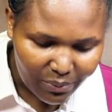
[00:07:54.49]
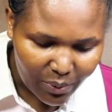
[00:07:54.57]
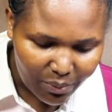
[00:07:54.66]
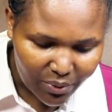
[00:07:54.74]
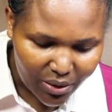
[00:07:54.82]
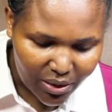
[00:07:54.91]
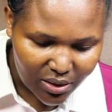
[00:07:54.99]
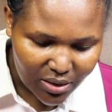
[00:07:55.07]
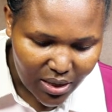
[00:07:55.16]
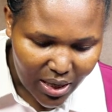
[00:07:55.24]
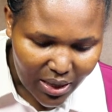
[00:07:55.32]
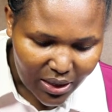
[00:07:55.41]

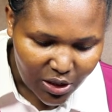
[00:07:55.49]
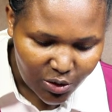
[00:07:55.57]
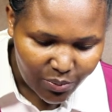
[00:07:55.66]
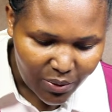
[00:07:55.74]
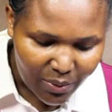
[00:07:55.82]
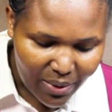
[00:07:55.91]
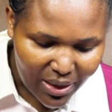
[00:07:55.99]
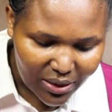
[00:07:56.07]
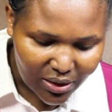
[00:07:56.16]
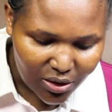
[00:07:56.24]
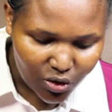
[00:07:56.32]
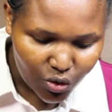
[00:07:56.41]
membranes is
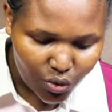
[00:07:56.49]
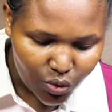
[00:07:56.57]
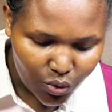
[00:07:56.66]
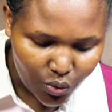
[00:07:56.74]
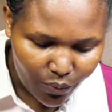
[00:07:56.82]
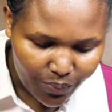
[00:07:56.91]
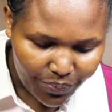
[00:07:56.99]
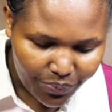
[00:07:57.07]
primarily due to